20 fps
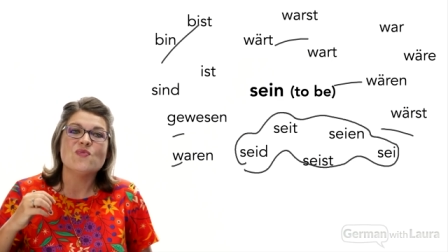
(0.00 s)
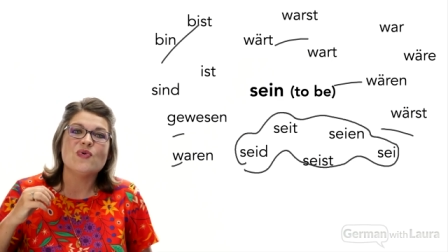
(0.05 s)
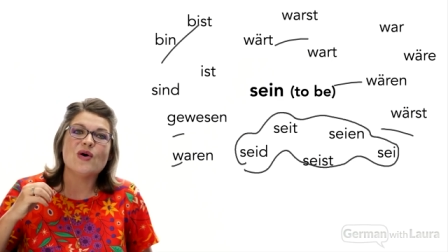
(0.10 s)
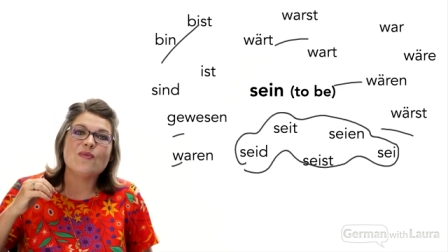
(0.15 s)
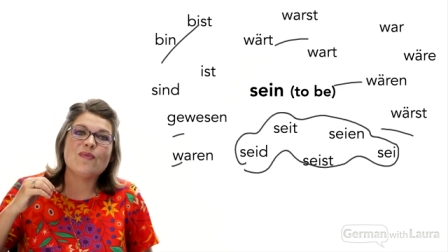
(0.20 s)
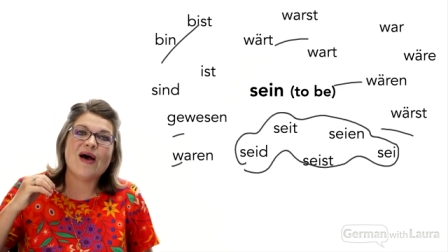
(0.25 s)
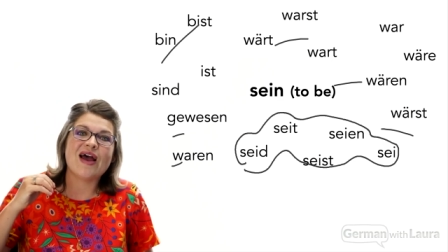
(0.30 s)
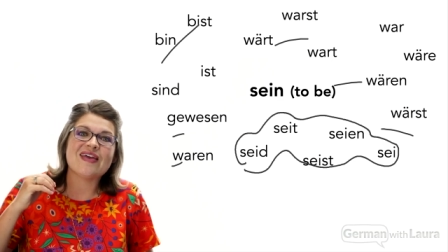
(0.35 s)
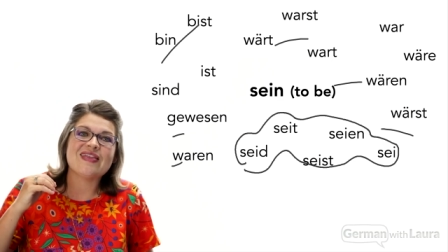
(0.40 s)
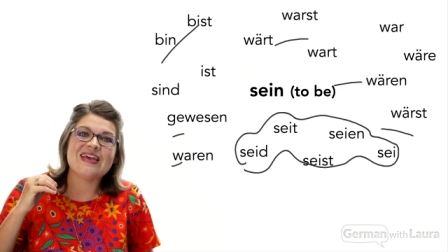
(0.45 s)

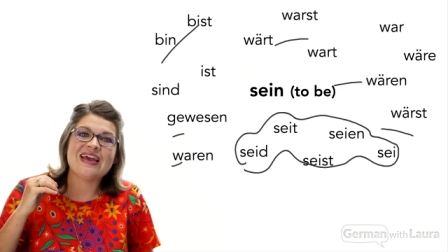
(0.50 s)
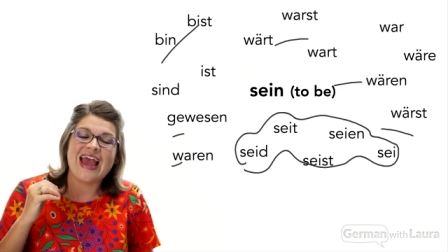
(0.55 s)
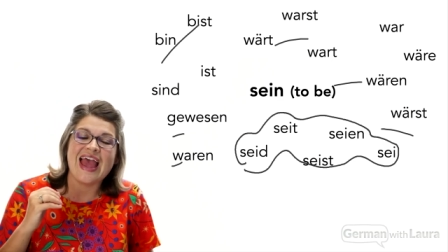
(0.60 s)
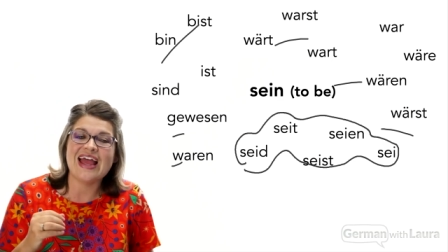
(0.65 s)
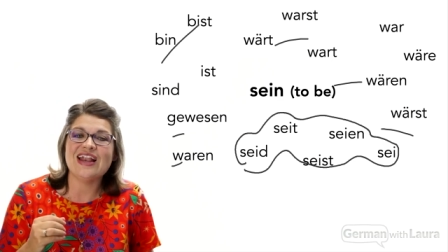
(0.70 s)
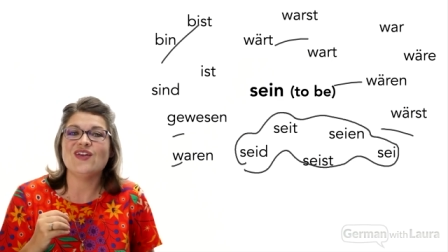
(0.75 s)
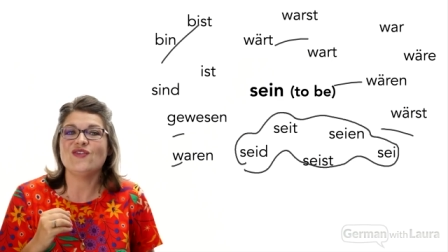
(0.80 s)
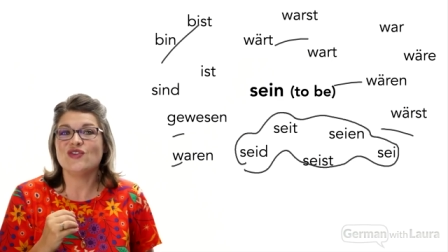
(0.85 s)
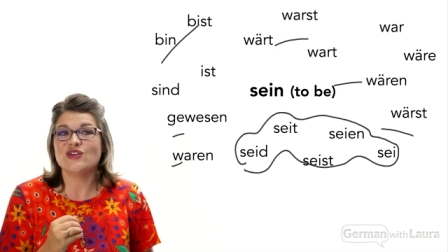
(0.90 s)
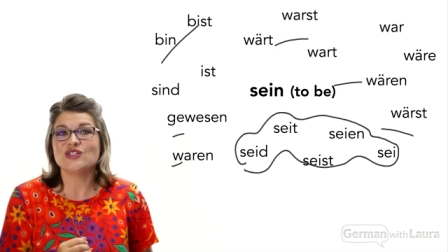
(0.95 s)
but by the
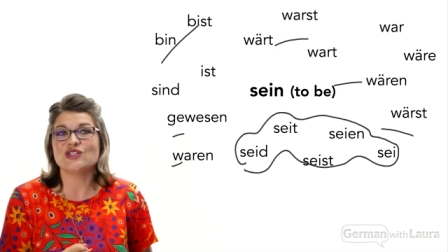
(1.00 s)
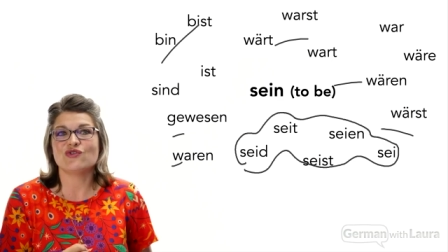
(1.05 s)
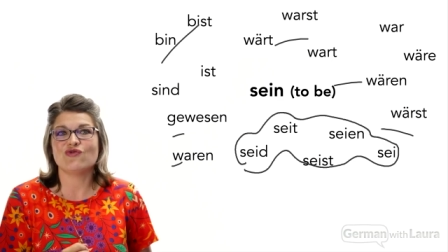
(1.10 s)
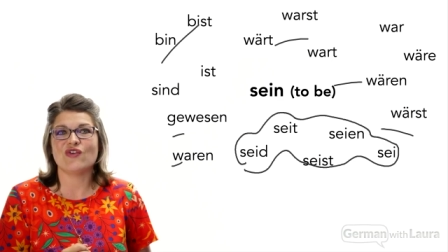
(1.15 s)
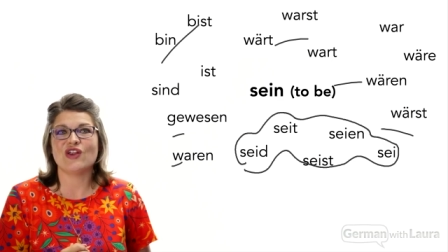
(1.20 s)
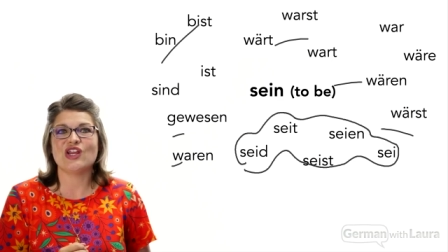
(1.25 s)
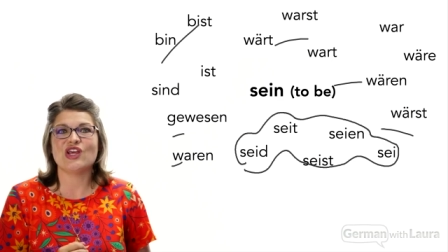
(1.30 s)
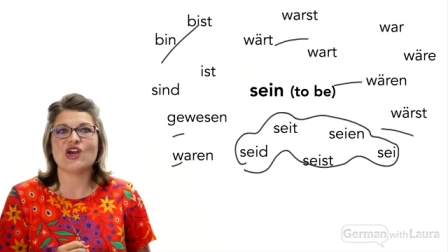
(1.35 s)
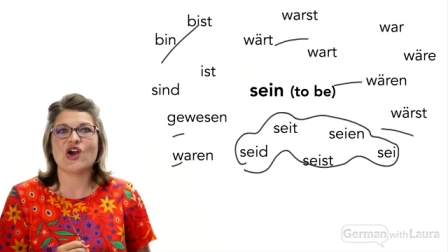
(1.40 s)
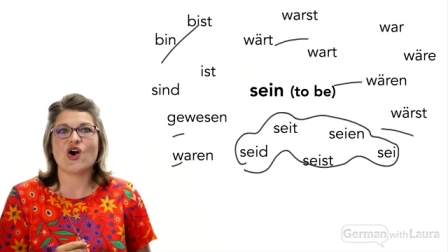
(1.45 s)
end of this
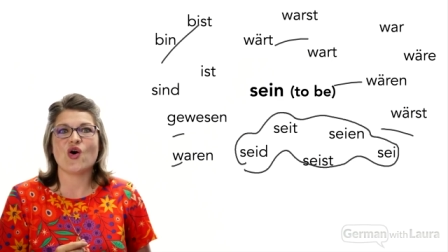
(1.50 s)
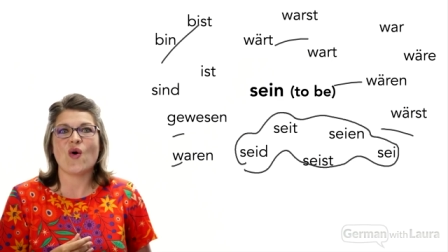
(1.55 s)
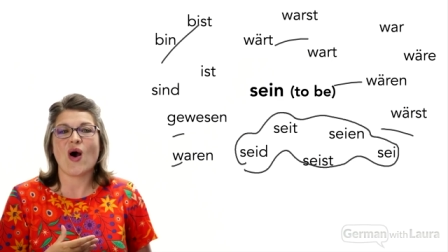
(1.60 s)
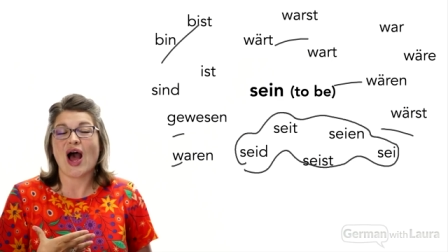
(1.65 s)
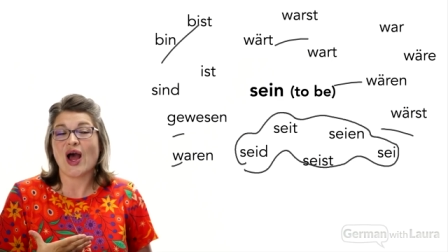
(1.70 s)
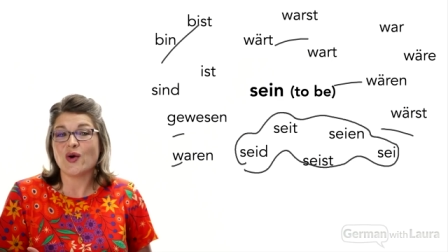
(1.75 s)
video,